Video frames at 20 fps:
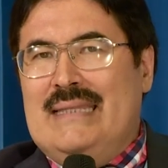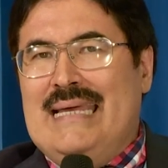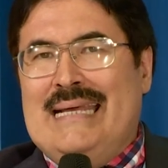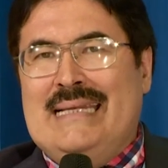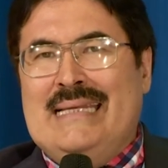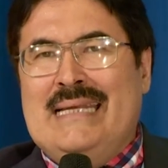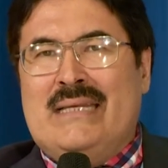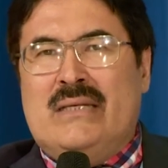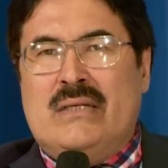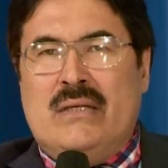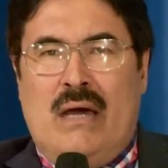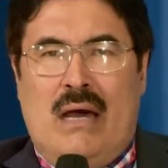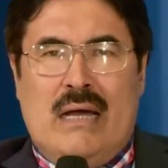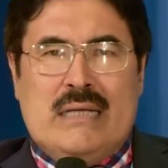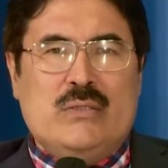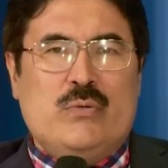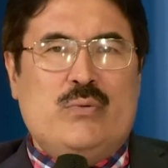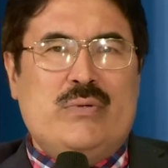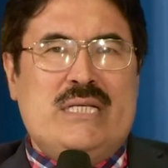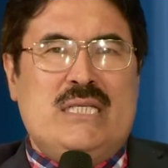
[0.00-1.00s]
they did
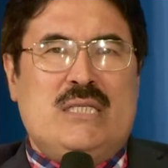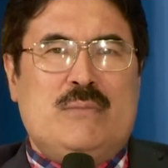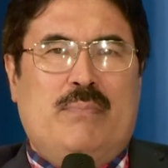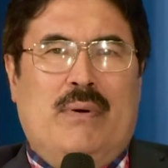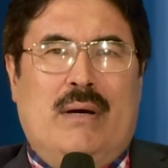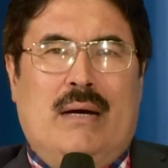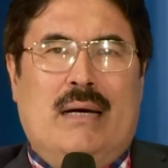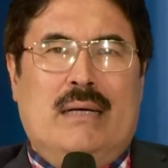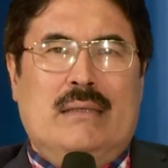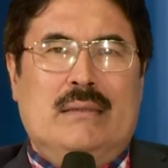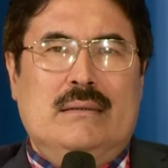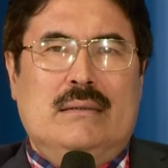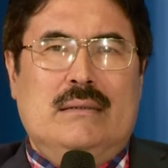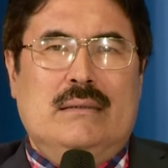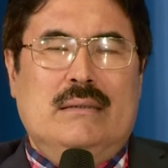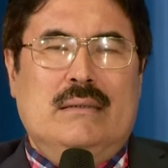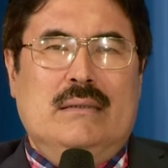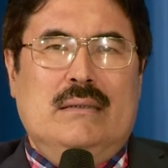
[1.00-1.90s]
not respond